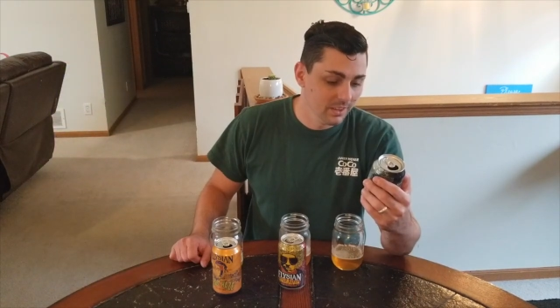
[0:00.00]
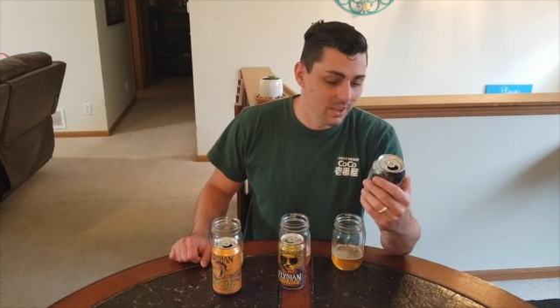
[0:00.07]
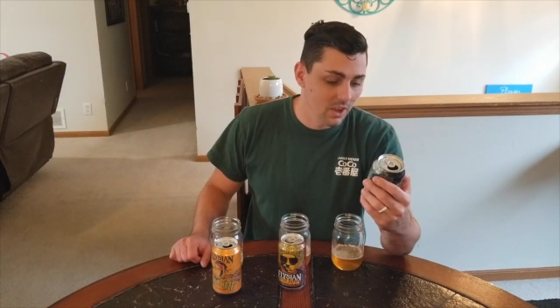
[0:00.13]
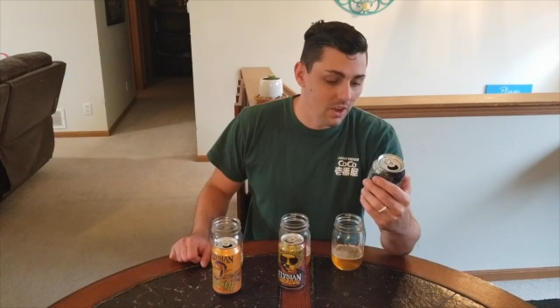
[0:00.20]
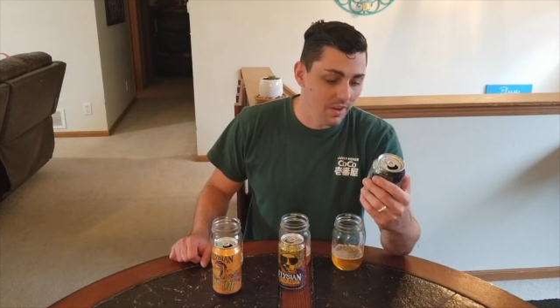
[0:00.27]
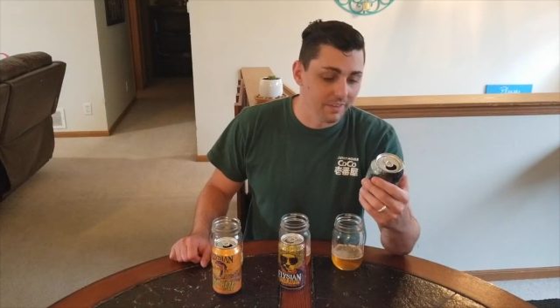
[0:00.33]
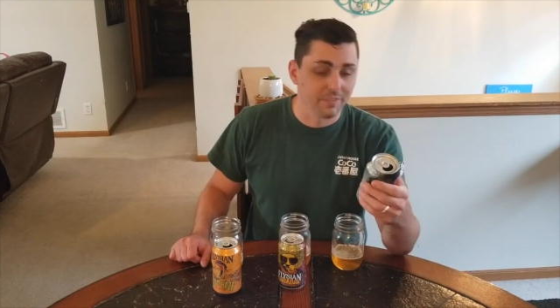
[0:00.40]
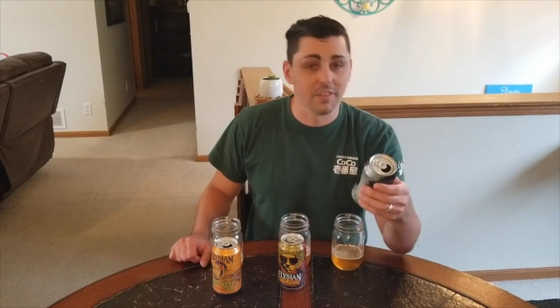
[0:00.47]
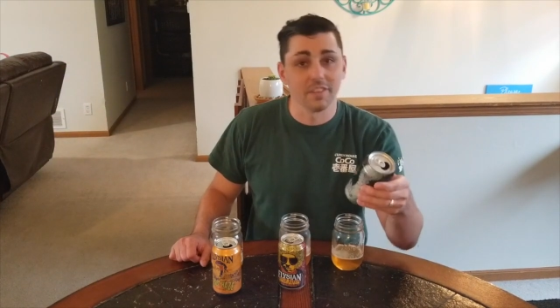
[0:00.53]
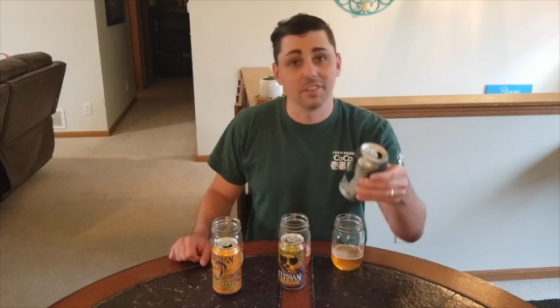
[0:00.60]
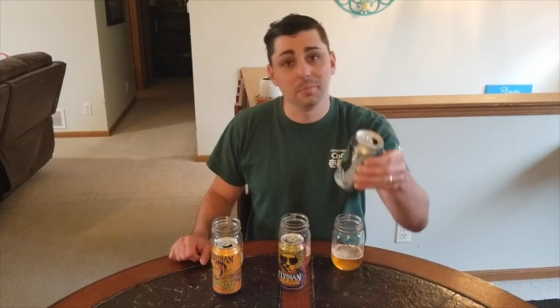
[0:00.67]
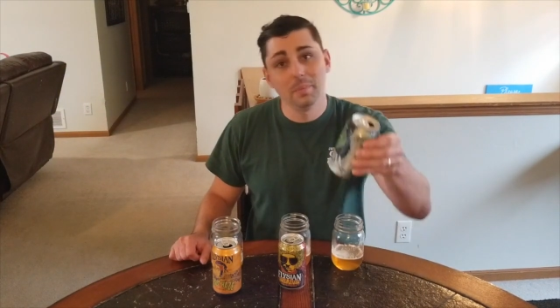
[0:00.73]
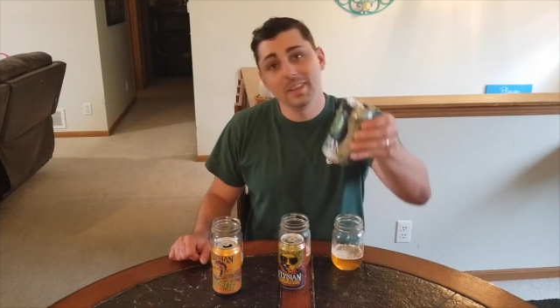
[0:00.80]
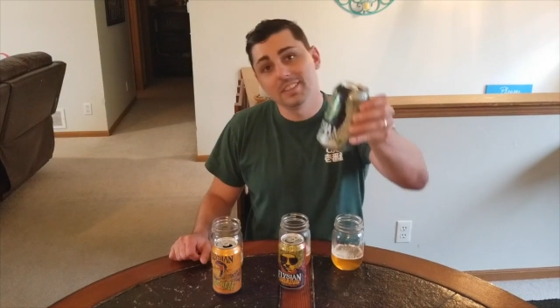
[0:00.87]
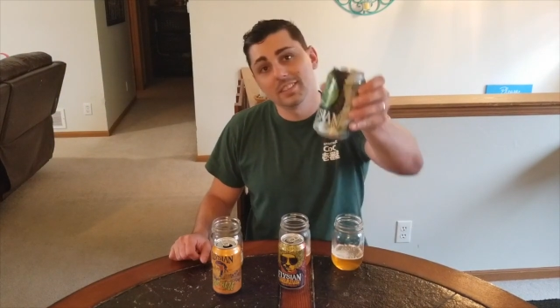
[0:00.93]
Alright, for the
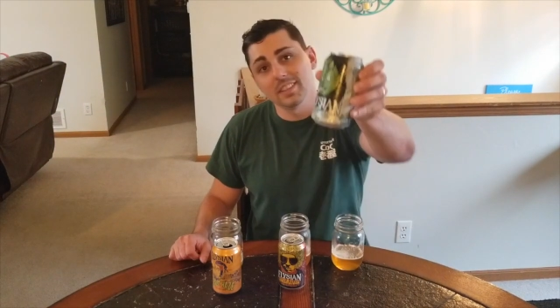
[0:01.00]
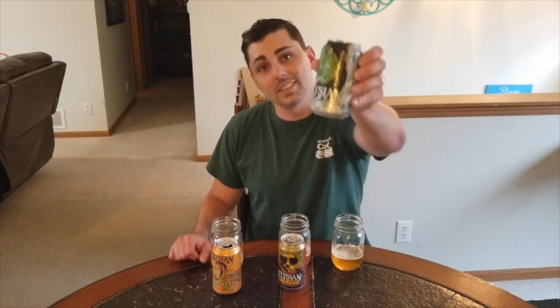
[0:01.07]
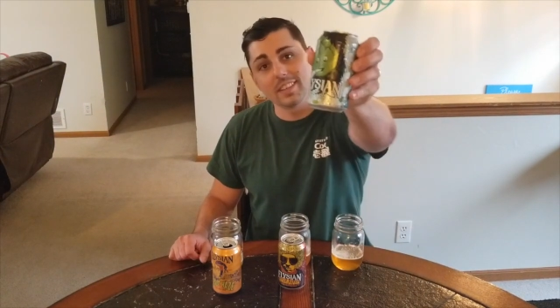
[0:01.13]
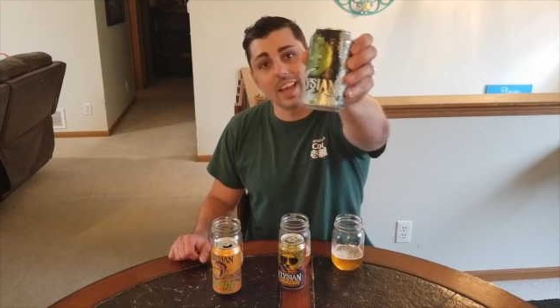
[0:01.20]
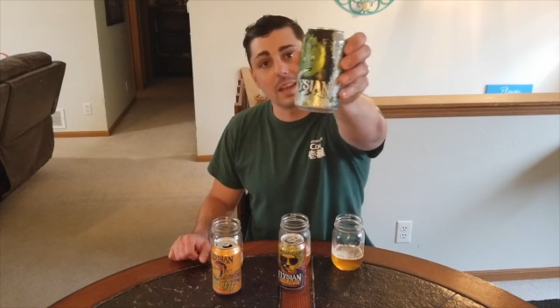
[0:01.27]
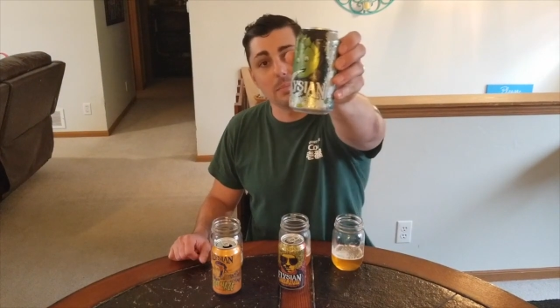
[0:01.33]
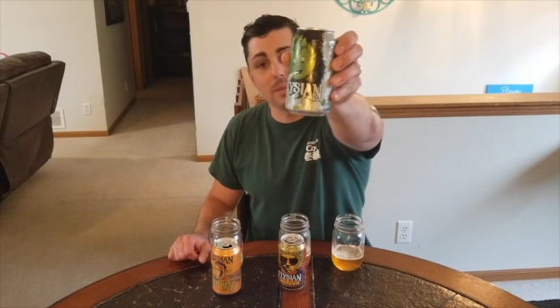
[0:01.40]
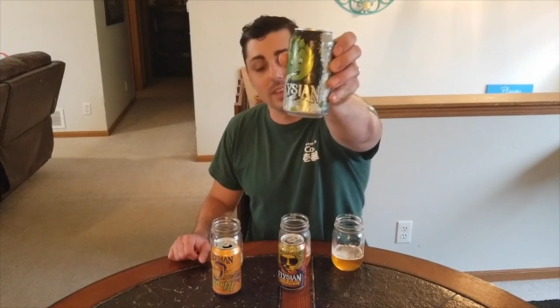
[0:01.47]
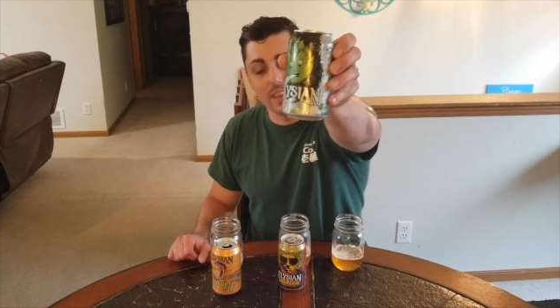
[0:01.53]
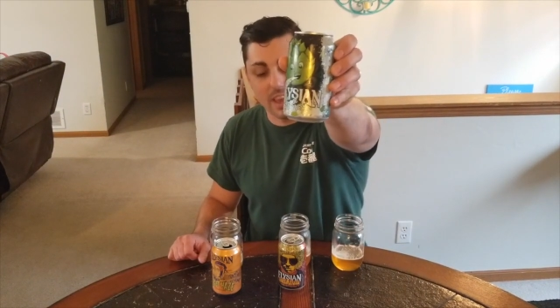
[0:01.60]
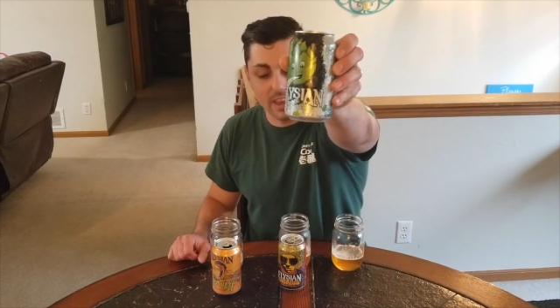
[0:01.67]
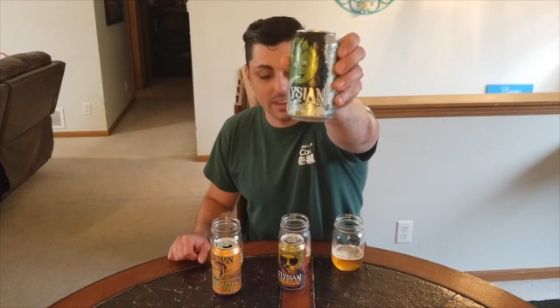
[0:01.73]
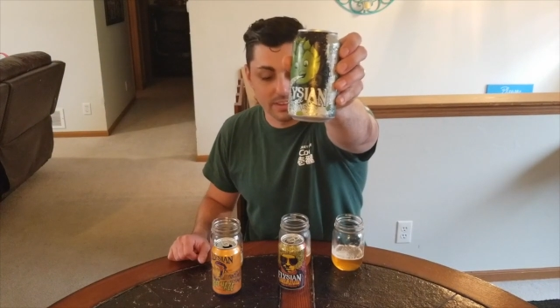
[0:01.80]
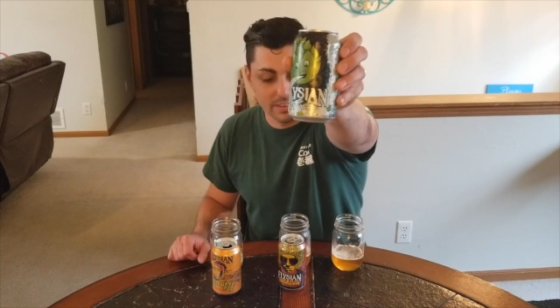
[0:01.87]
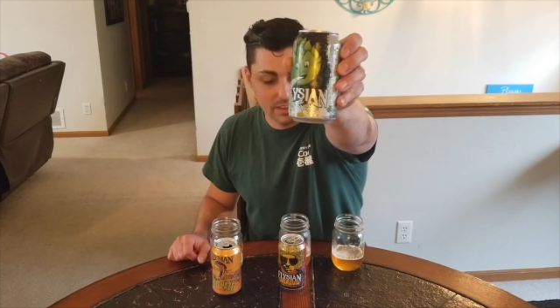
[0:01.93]
Space Dust
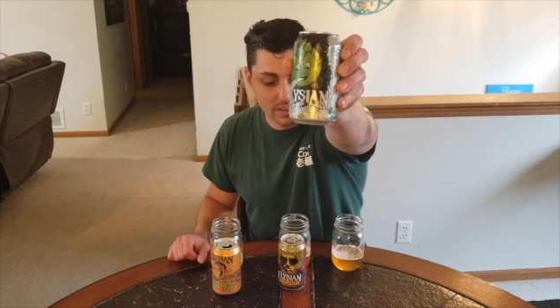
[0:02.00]
IPA,